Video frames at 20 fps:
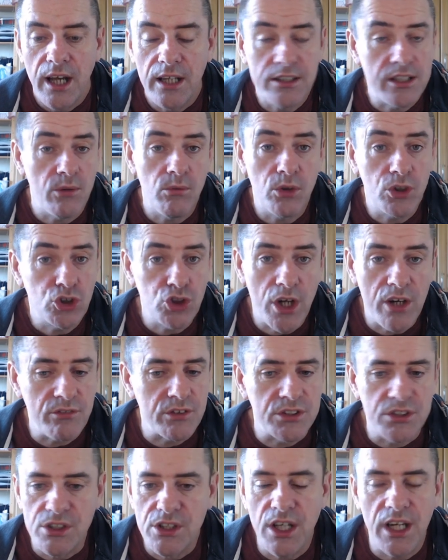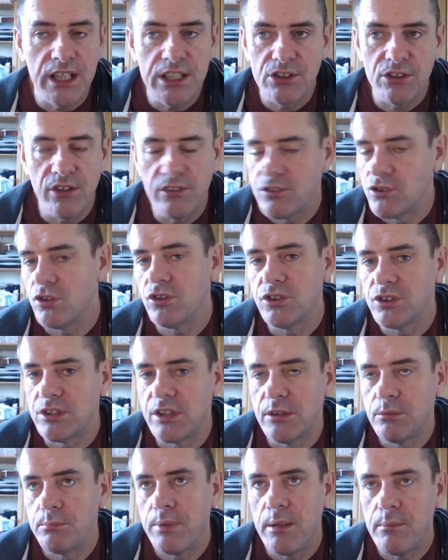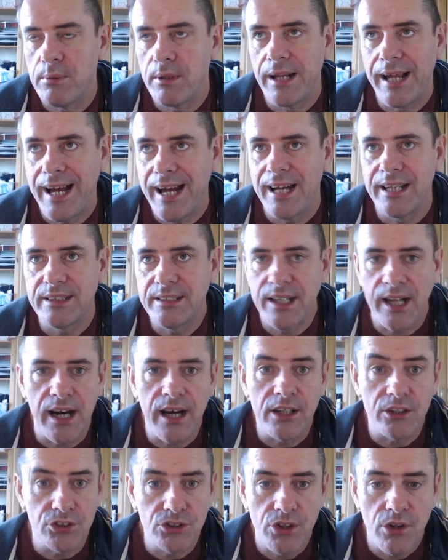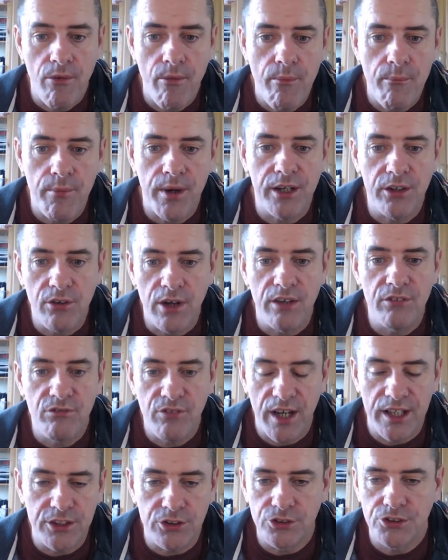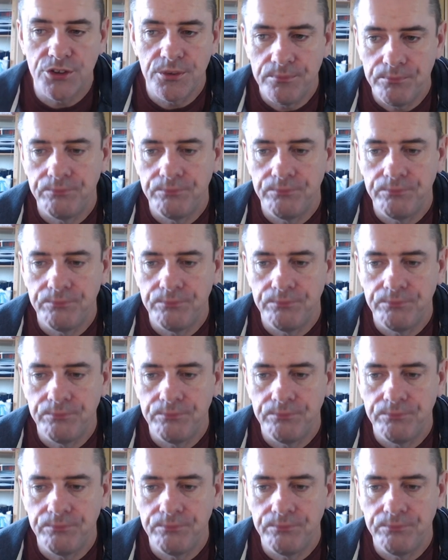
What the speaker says: They weren't drivers. Neither of those people had cars, my grandfathers.